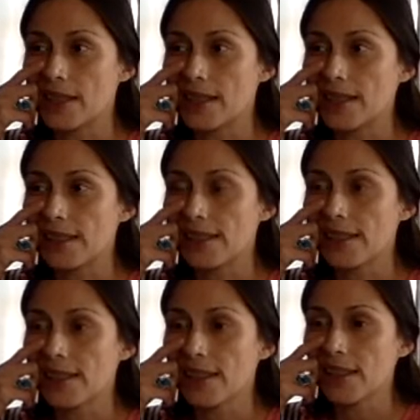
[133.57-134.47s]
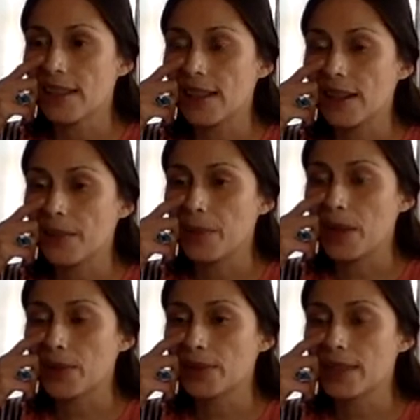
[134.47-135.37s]
is
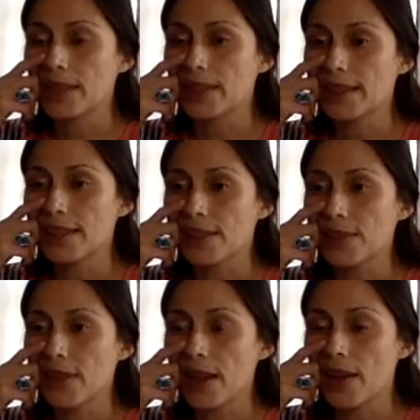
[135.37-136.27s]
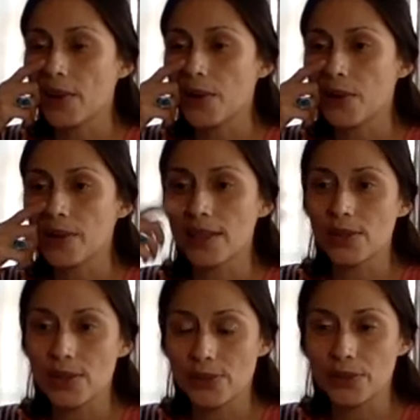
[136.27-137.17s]
not only a list of how corn is
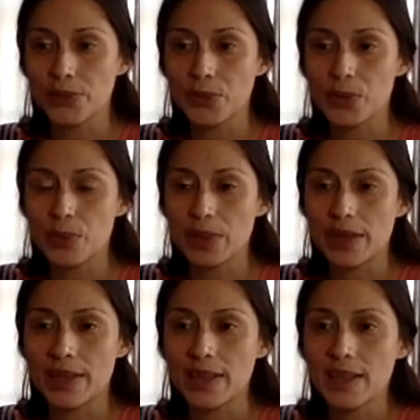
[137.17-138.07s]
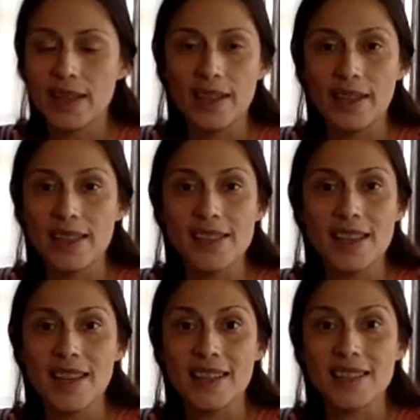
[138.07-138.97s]
used for food, but again,
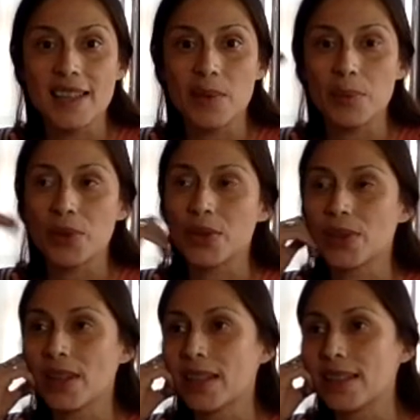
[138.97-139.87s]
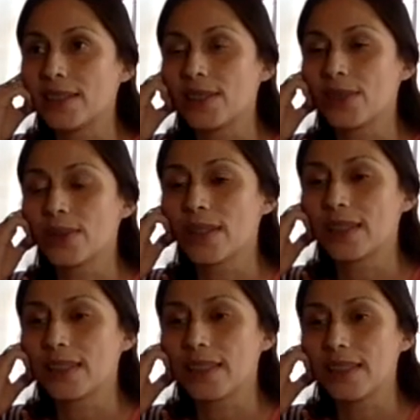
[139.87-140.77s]
setting a timer and doing
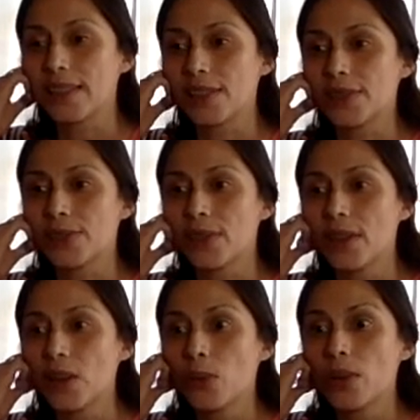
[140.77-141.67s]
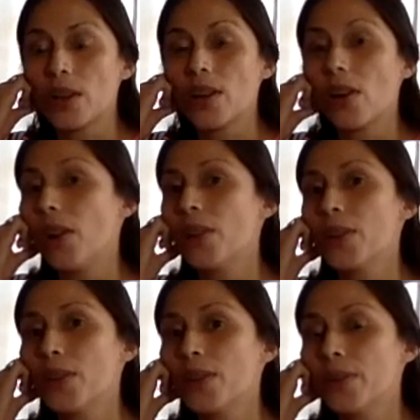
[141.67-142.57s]
a list of what are all
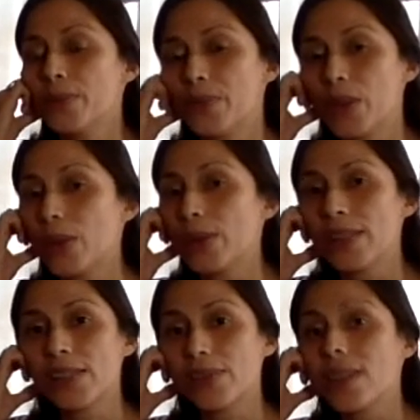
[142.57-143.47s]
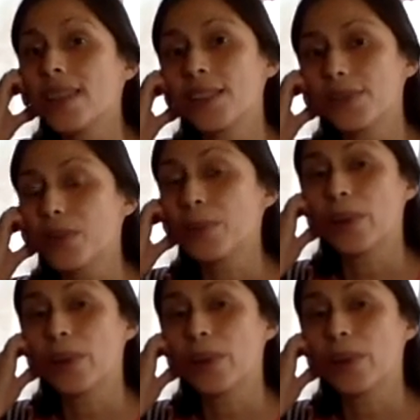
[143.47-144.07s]
the uses for the different